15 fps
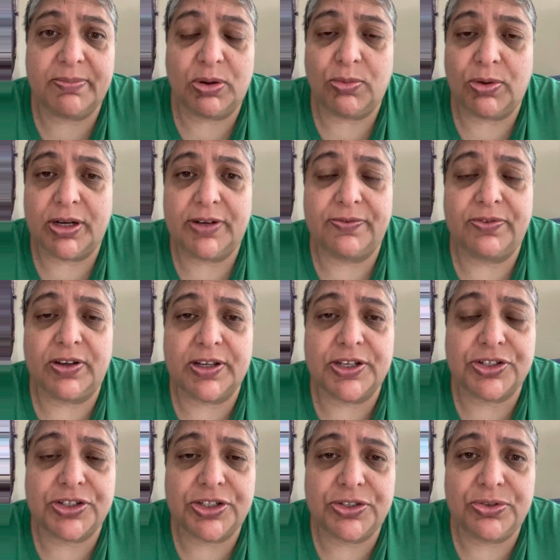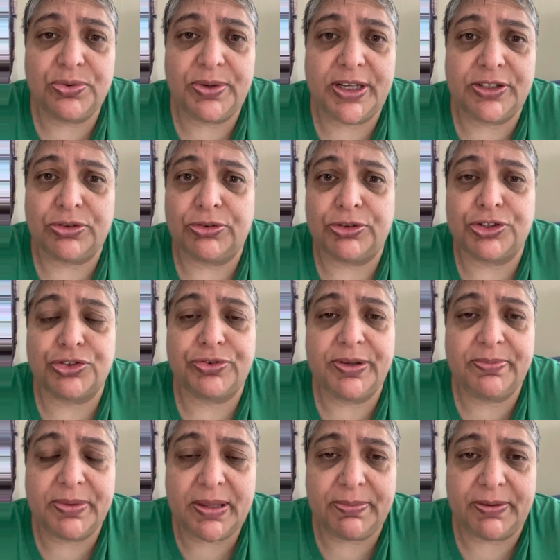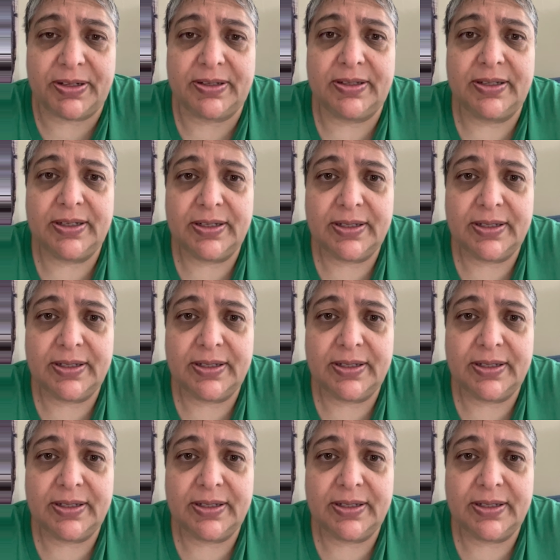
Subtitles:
but what the fuck is she doing? Torturing people.